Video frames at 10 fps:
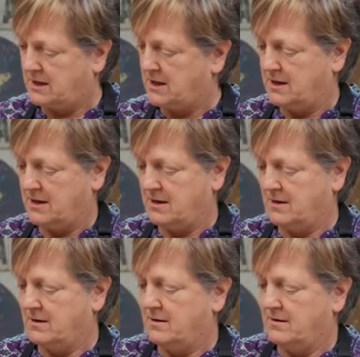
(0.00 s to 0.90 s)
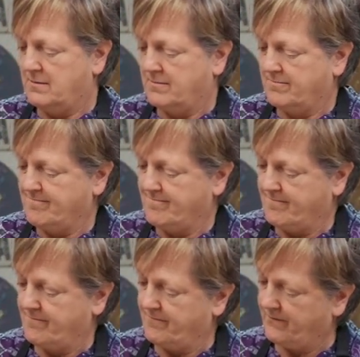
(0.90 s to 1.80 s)

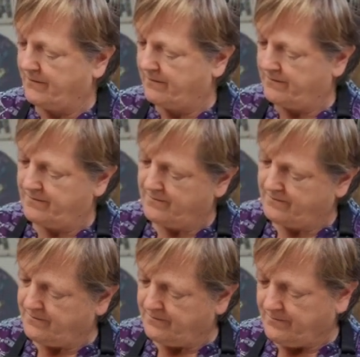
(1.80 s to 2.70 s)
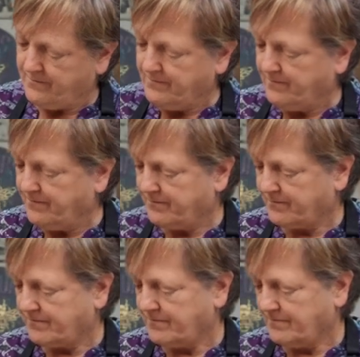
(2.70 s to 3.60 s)

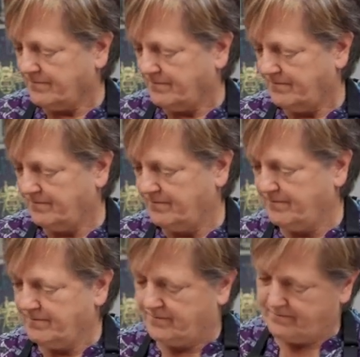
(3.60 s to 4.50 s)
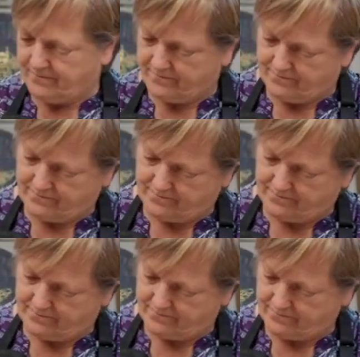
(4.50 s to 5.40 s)

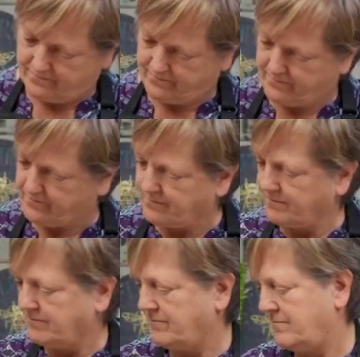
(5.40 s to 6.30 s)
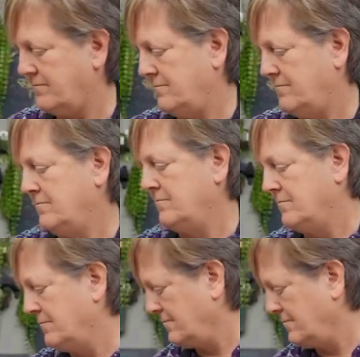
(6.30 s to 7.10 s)
Nothing is said.